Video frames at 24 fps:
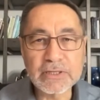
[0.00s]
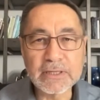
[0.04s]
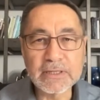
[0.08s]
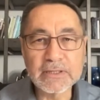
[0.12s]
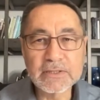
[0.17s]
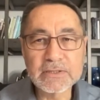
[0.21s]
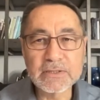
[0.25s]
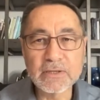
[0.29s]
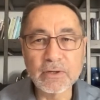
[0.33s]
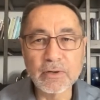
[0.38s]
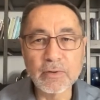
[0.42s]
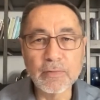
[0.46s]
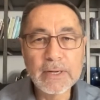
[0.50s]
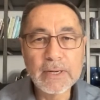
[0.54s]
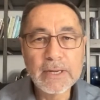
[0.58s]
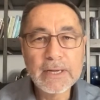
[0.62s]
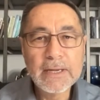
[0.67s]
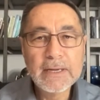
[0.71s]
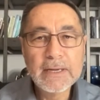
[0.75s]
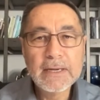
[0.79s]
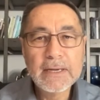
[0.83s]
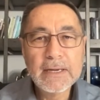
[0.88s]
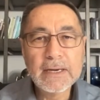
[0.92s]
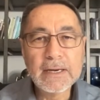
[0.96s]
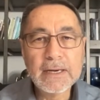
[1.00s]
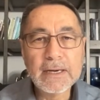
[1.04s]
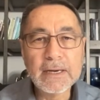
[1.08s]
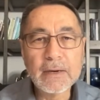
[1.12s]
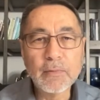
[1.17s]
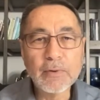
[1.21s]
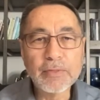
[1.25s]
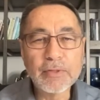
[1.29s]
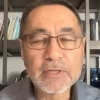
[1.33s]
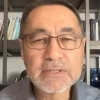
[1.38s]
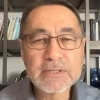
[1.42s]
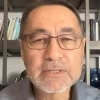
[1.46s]
And so
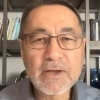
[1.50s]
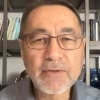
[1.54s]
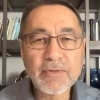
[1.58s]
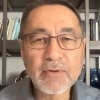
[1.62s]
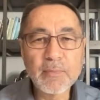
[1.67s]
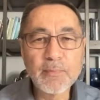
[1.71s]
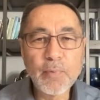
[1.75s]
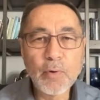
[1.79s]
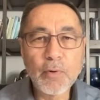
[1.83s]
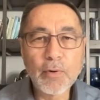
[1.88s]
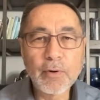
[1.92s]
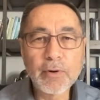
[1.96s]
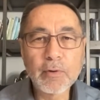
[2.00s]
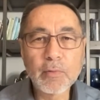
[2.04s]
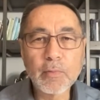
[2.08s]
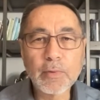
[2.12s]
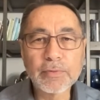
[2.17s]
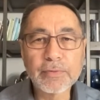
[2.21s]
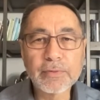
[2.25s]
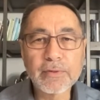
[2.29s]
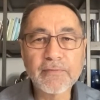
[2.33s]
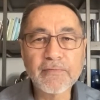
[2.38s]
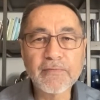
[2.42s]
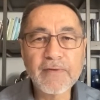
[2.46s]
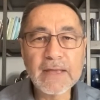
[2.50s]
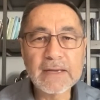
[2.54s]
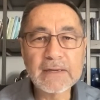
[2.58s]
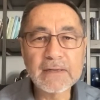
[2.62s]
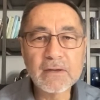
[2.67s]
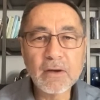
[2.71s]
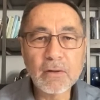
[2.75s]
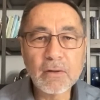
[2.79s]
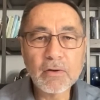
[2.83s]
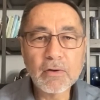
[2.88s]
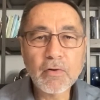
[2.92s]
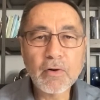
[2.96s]
with the southern border, with the
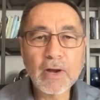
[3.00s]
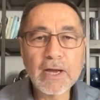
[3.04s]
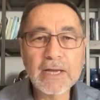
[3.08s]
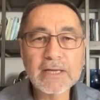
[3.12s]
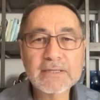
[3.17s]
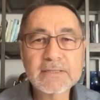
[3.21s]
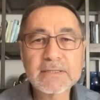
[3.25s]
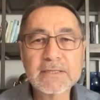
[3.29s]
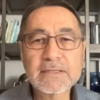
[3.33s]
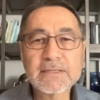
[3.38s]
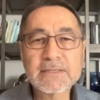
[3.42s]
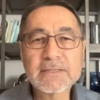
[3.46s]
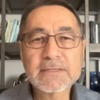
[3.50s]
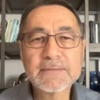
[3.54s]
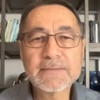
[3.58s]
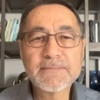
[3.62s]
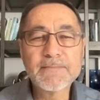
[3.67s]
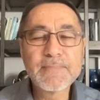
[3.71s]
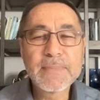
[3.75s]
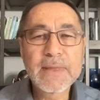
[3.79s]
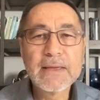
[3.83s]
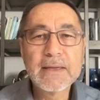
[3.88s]
fentanyl crisis,